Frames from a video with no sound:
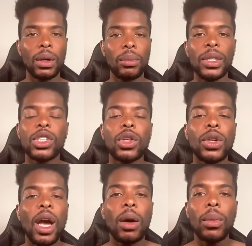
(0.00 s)
Bitch, show
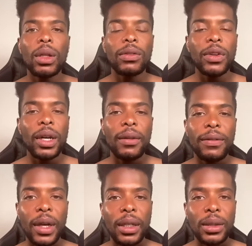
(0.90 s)
y'all motherfucking
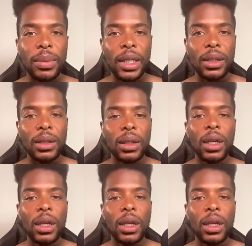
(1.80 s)
face, bitch.